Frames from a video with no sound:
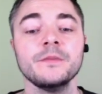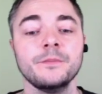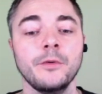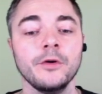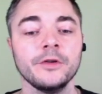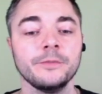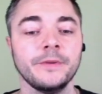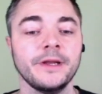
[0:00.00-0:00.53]

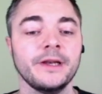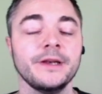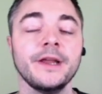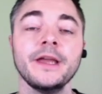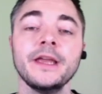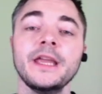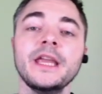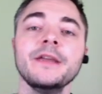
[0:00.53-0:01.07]
boss battle,
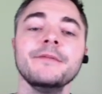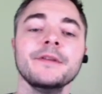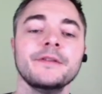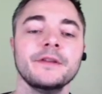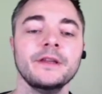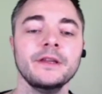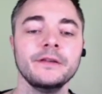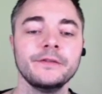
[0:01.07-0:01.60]

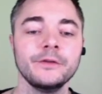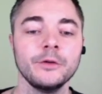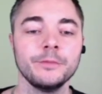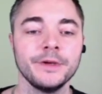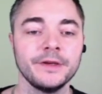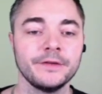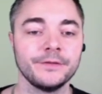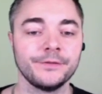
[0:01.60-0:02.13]
Naevys is your
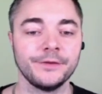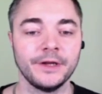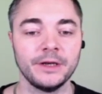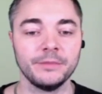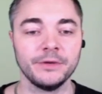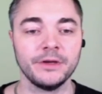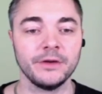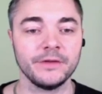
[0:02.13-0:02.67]
best
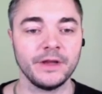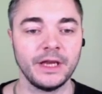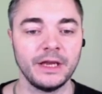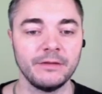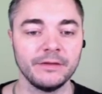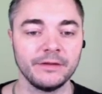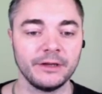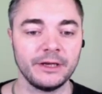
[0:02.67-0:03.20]
friend, because
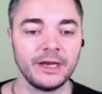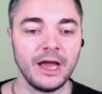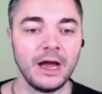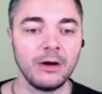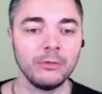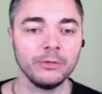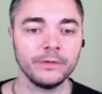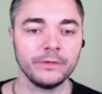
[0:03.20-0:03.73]
Naevys
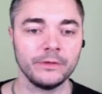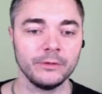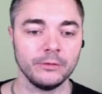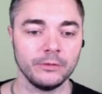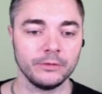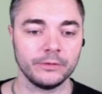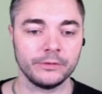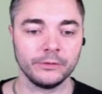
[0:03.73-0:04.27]
allows
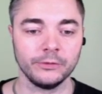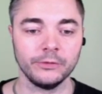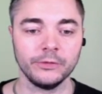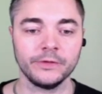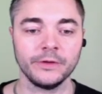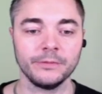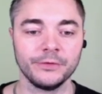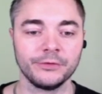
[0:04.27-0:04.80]
you to
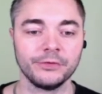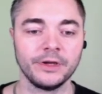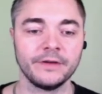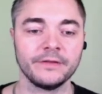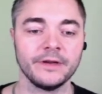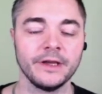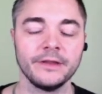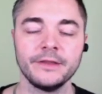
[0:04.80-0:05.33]
do some
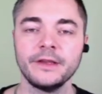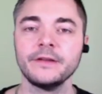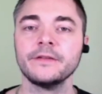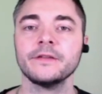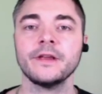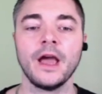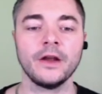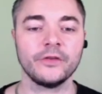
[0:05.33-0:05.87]
tricks like
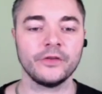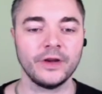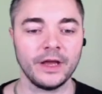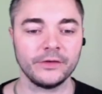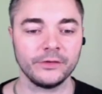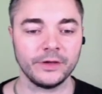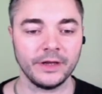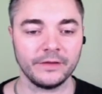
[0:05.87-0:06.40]
this. I actually
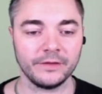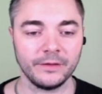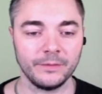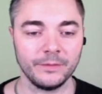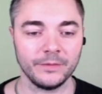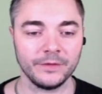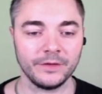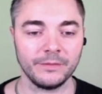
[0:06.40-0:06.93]
had to get
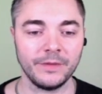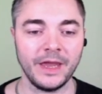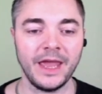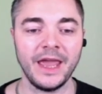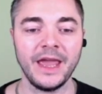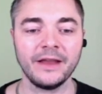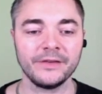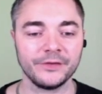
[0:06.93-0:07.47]
some
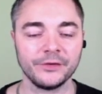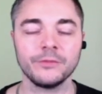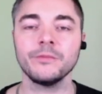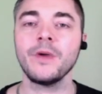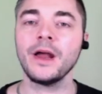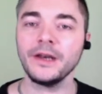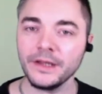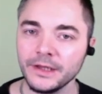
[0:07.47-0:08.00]
extra
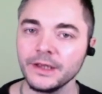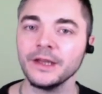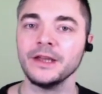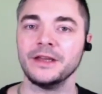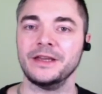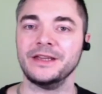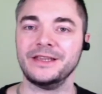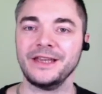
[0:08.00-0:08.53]
money
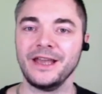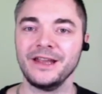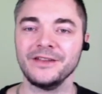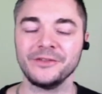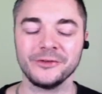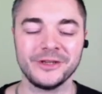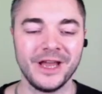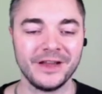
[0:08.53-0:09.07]
again,
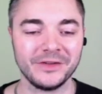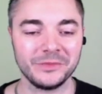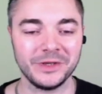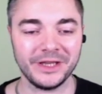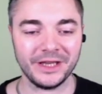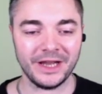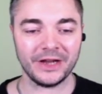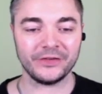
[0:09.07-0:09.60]
so
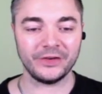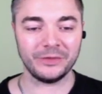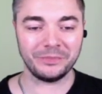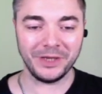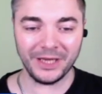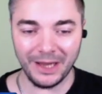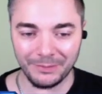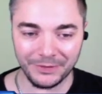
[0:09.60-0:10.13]
Yasamin can actually
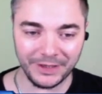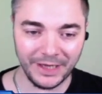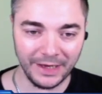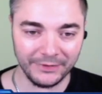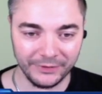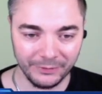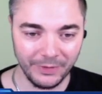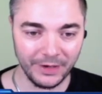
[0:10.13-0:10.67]
pick up the
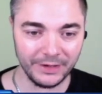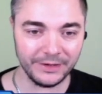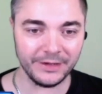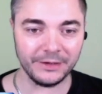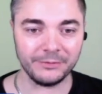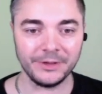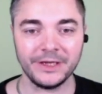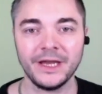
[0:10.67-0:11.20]
extra money
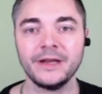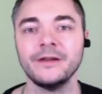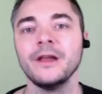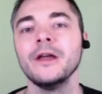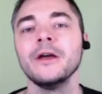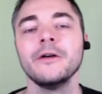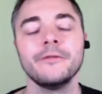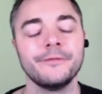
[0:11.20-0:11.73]
that we get
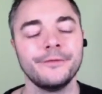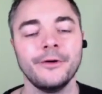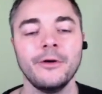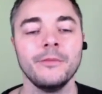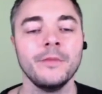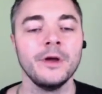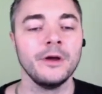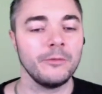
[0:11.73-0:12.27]

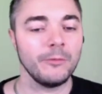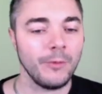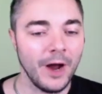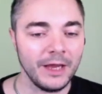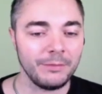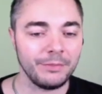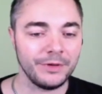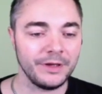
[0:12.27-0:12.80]
from
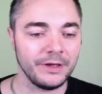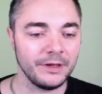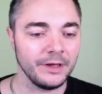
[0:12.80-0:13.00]
wiping